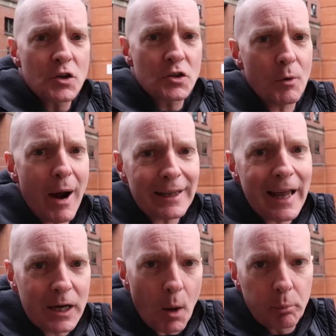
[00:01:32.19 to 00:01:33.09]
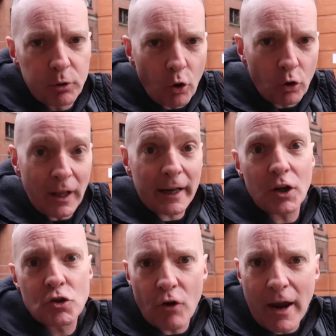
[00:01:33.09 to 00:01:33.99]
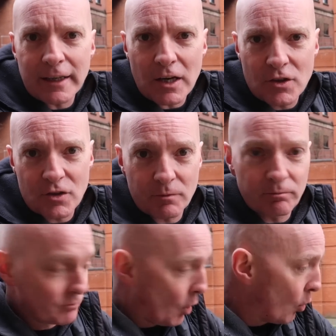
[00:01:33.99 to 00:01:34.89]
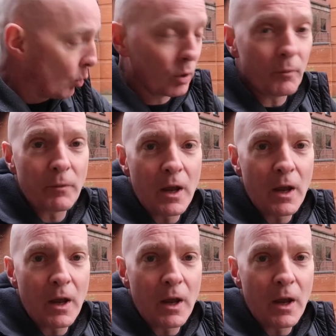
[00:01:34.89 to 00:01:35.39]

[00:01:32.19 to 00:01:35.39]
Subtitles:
to act like a plug, like a drainage hole.